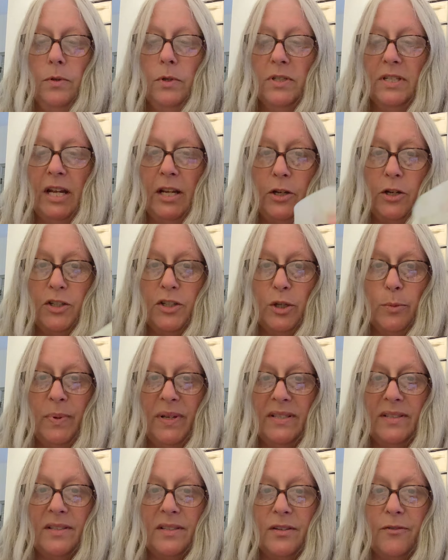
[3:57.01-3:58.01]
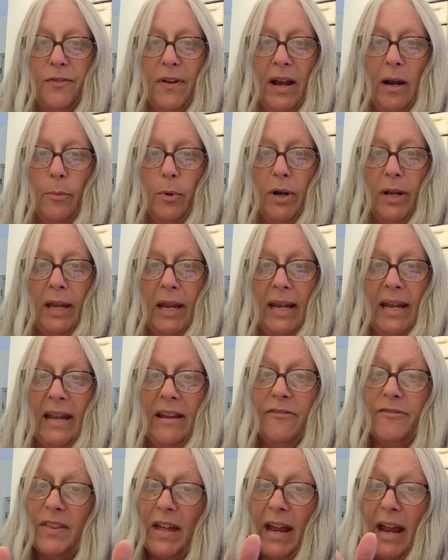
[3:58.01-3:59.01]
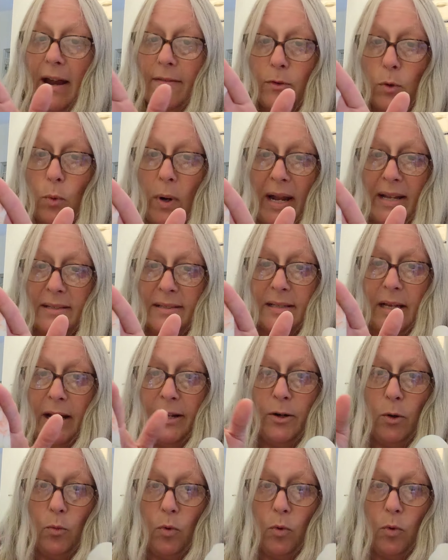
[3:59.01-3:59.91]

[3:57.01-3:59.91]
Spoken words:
you take your 2 pieces of fabric, and if they have a right side and a